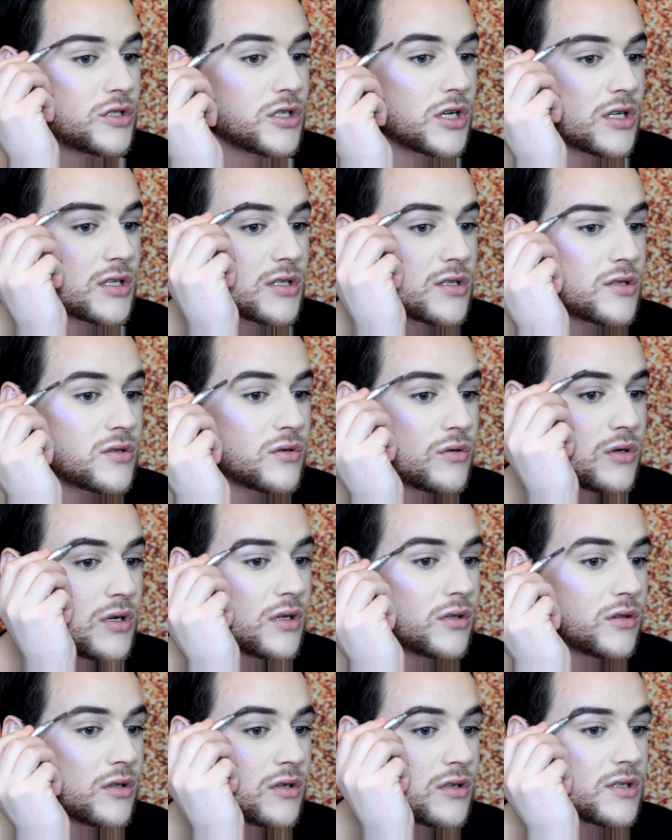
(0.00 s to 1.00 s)
just so it
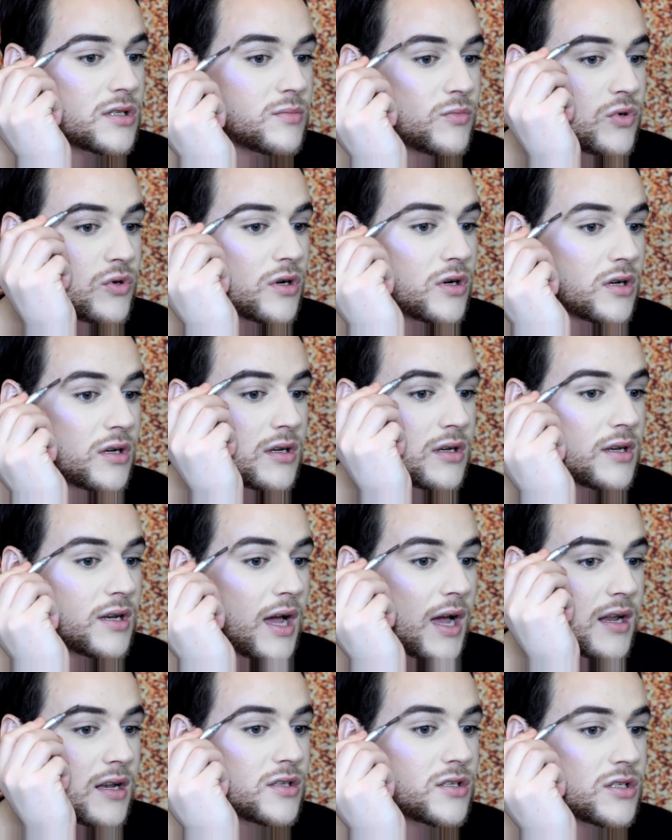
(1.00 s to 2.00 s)
looks more
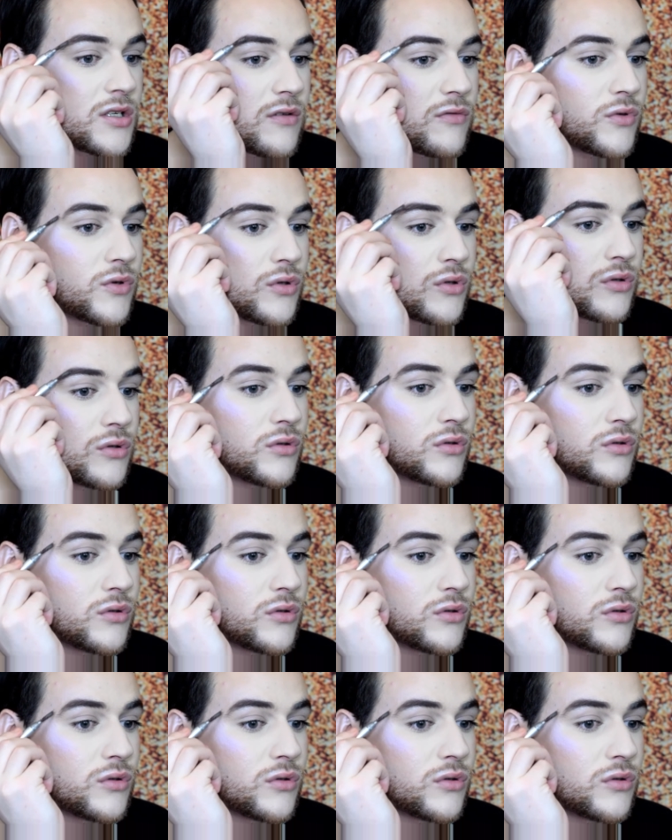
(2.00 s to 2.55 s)
natural.